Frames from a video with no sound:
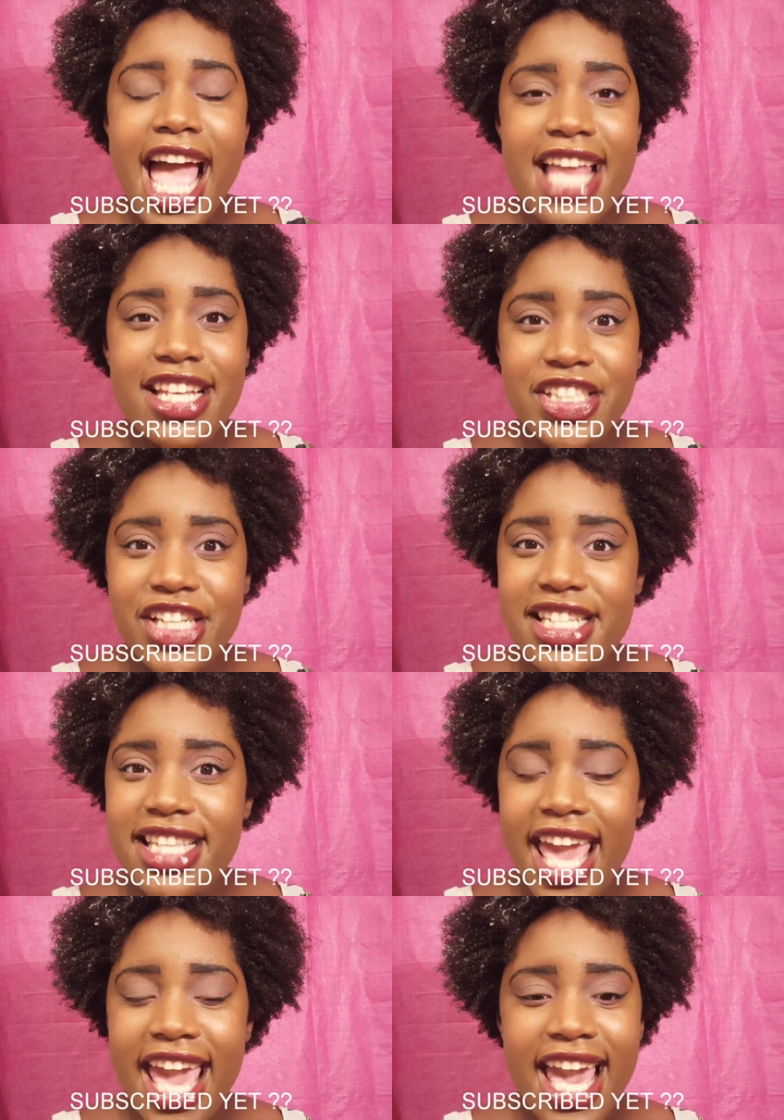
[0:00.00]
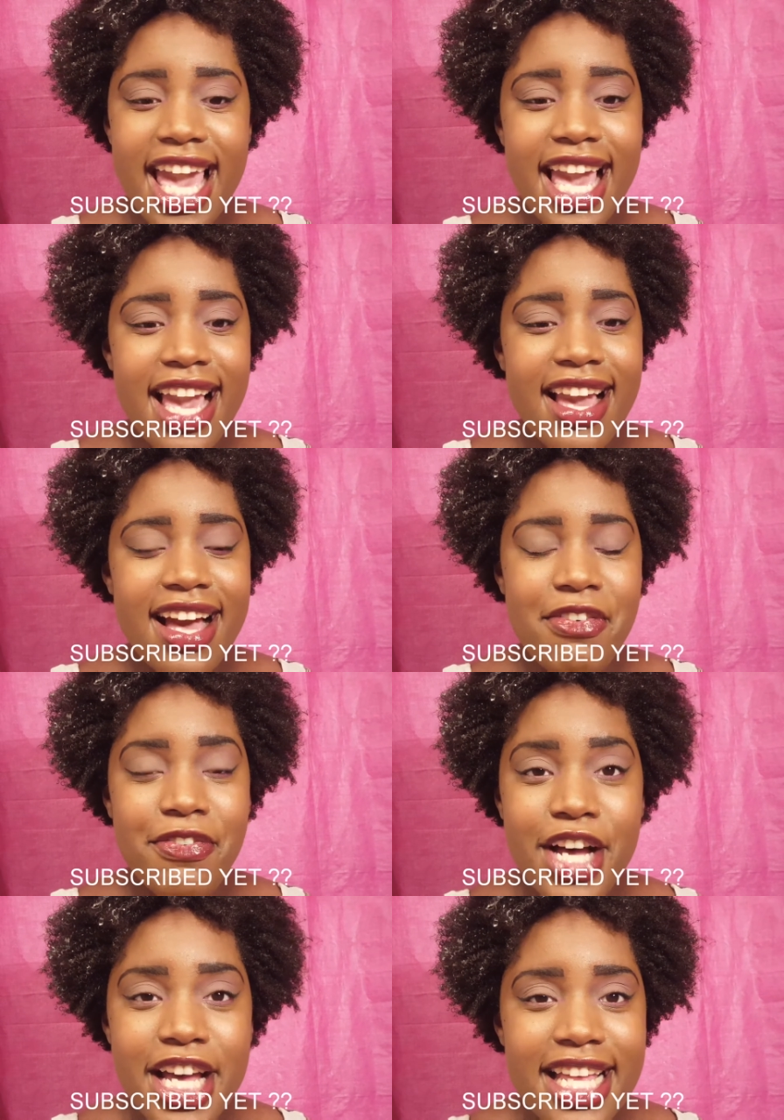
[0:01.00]
And it's just a
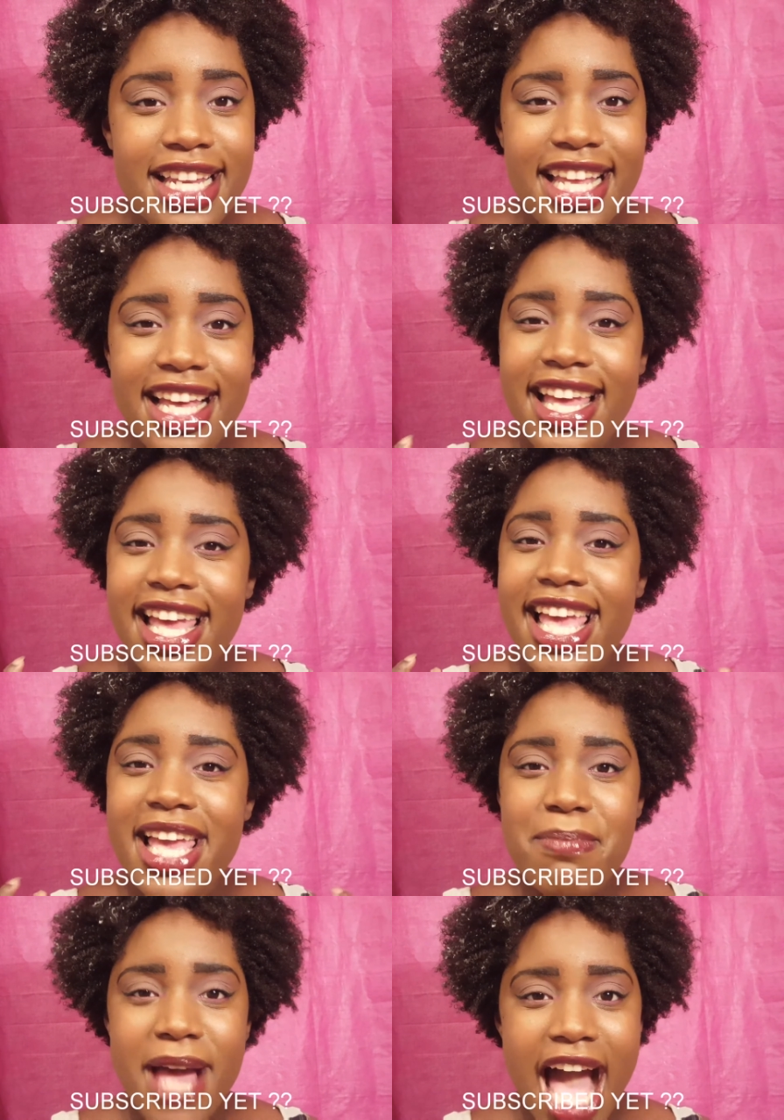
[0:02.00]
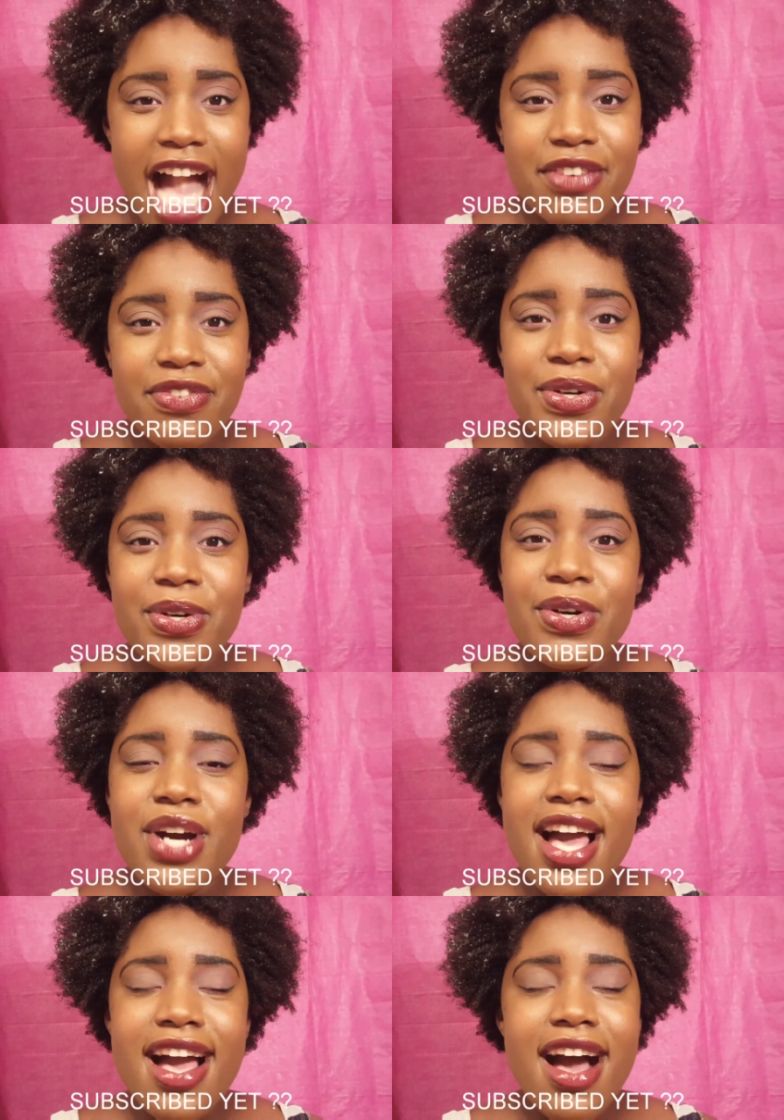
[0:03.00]
fun, impactful
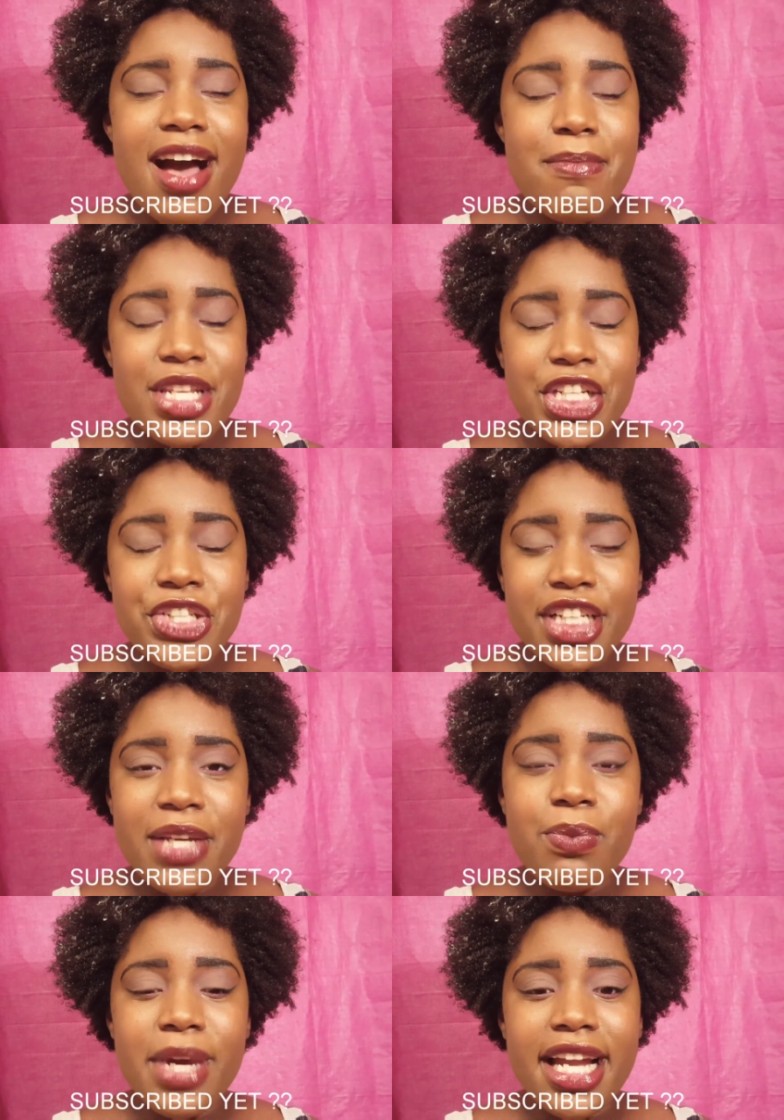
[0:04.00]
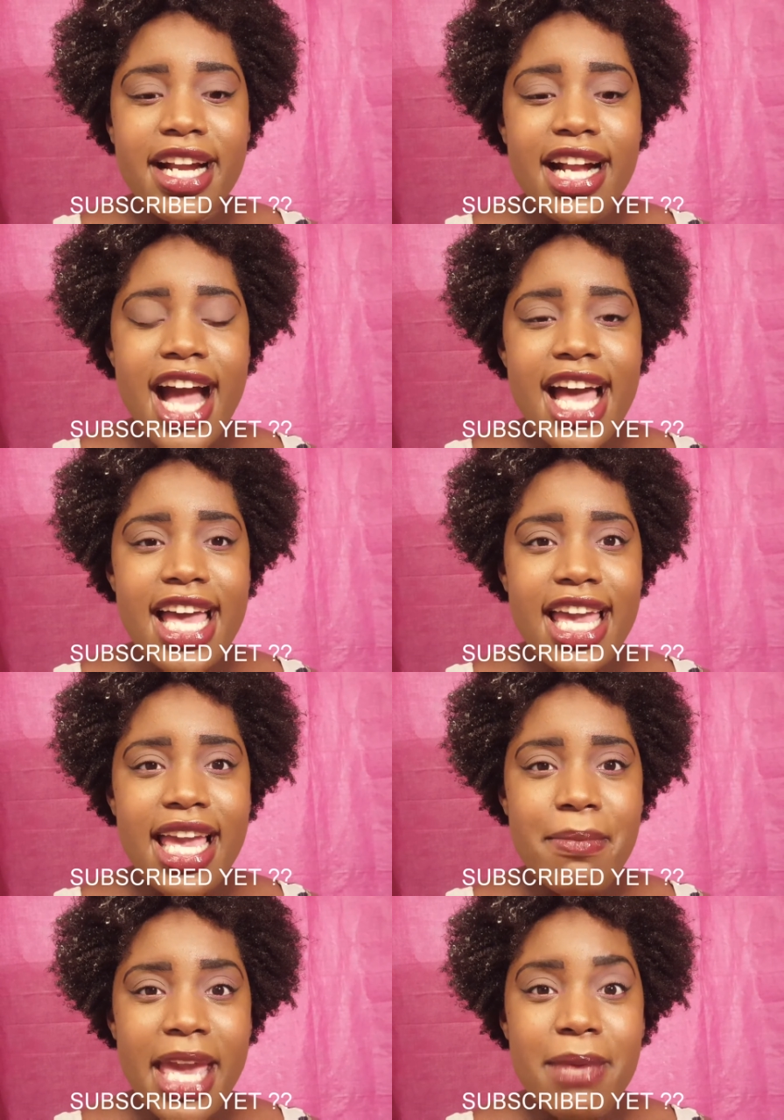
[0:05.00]
uh, ministry where I
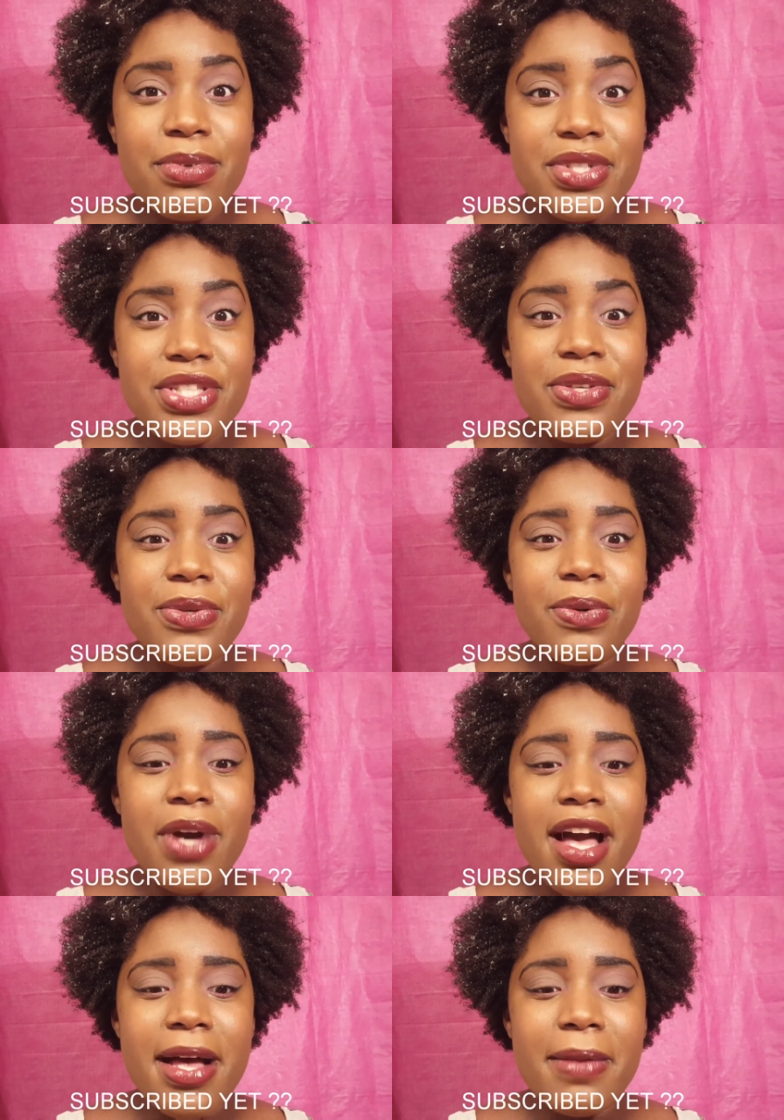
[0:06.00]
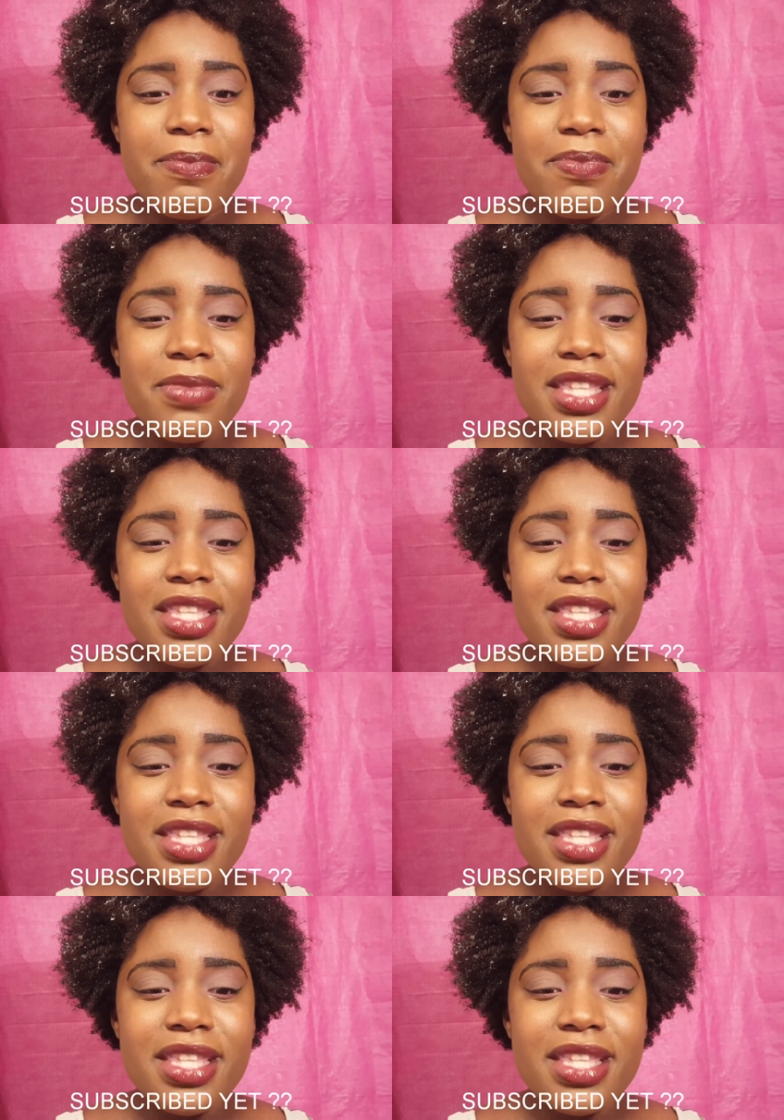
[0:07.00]
am able to... Um,